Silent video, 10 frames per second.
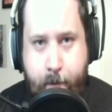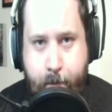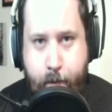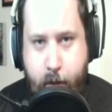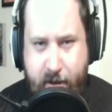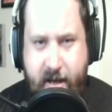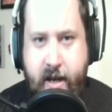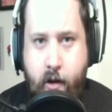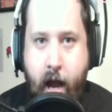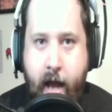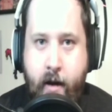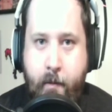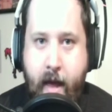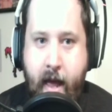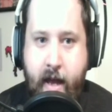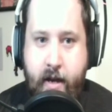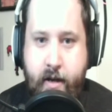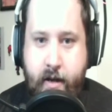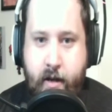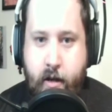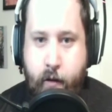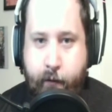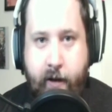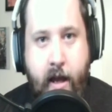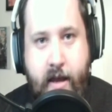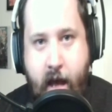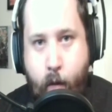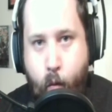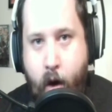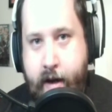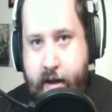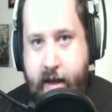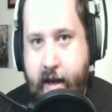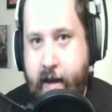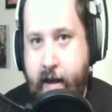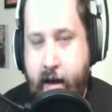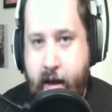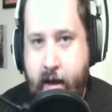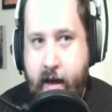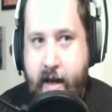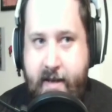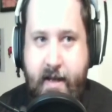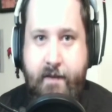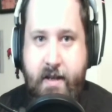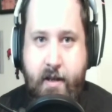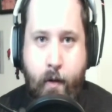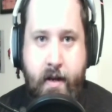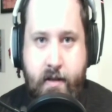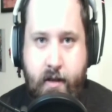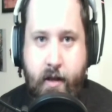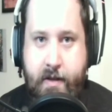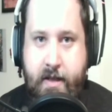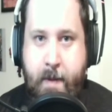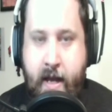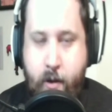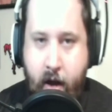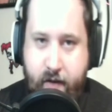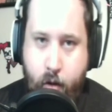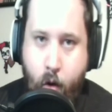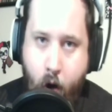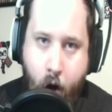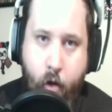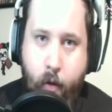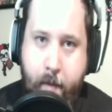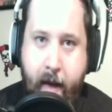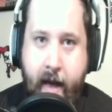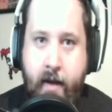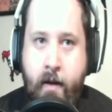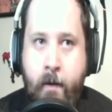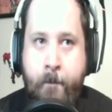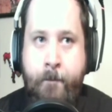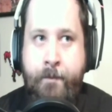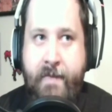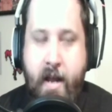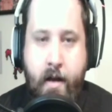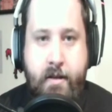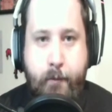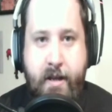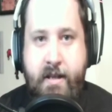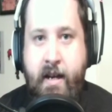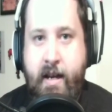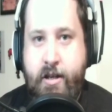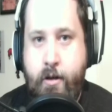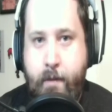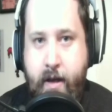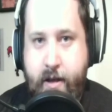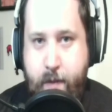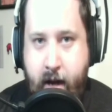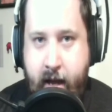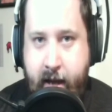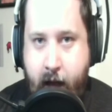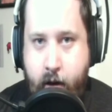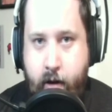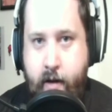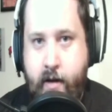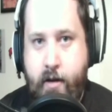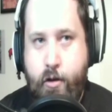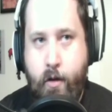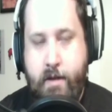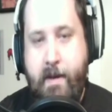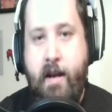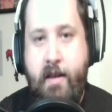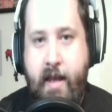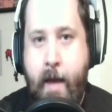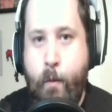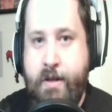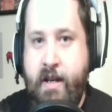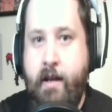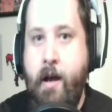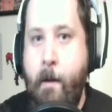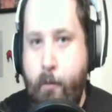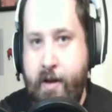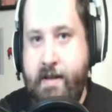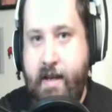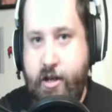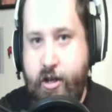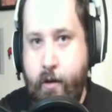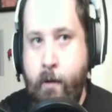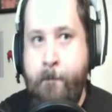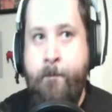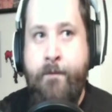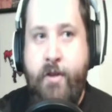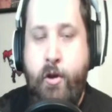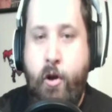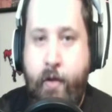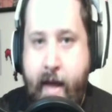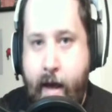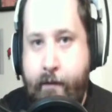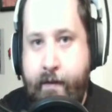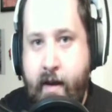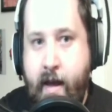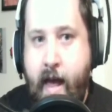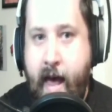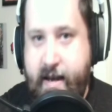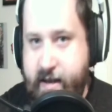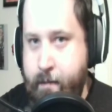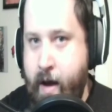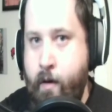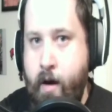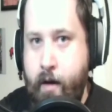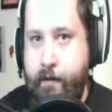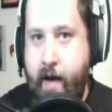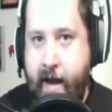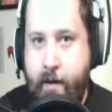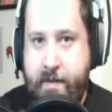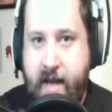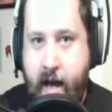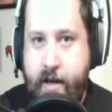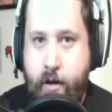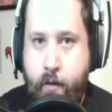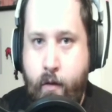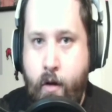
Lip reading: a particular item and you forget that one thing. Instead of just going to the closest bank, you have to go all the way back. That also brings in an issue because what I encountered towards the beginning of the game was an encumbrance issue. You could only have X amount of items on you.